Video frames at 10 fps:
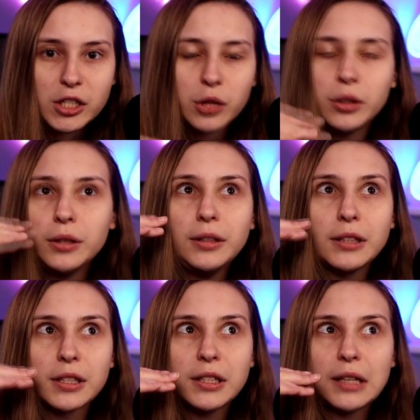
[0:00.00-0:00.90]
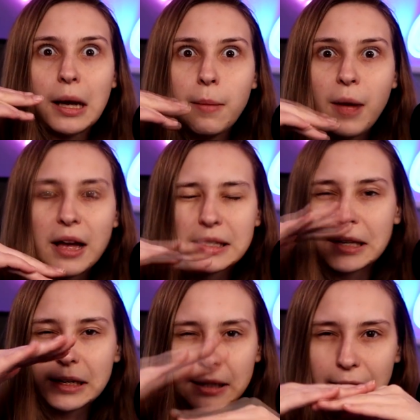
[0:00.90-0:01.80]
So you need to see them as
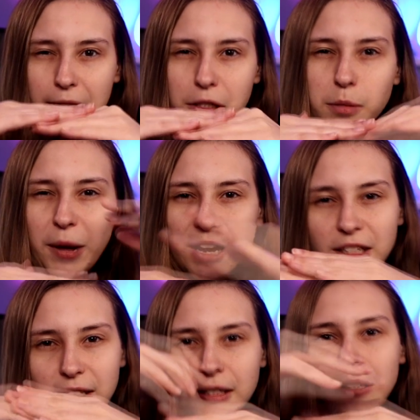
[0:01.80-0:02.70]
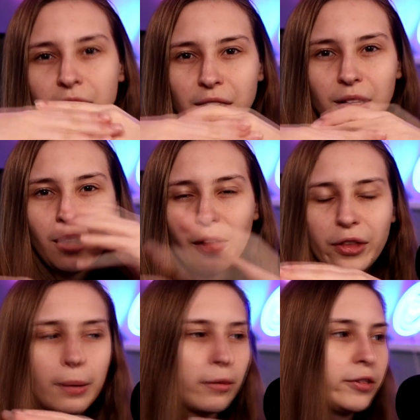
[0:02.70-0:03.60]
like layers, pages on
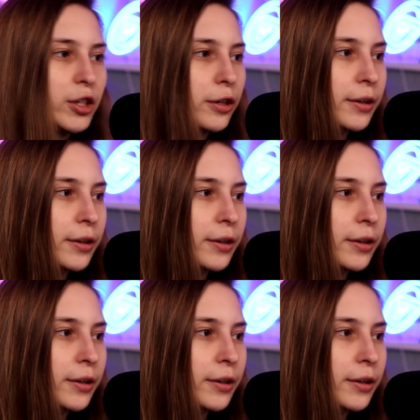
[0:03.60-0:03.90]
top of each